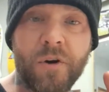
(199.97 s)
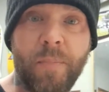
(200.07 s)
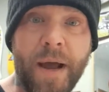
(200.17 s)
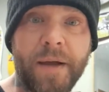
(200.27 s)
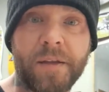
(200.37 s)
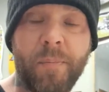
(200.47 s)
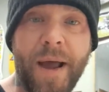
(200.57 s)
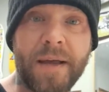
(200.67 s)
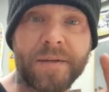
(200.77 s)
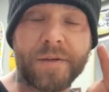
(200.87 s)
look back at the
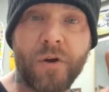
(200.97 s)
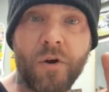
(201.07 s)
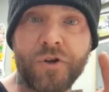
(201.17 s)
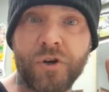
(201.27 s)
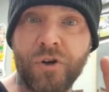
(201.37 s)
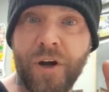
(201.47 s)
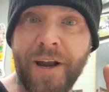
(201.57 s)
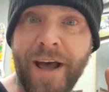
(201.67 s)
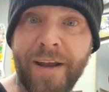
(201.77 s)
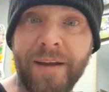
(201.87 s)
past, as long as you're
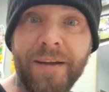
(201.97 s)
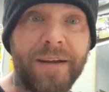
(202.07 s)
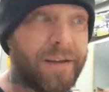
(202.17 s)
looking at it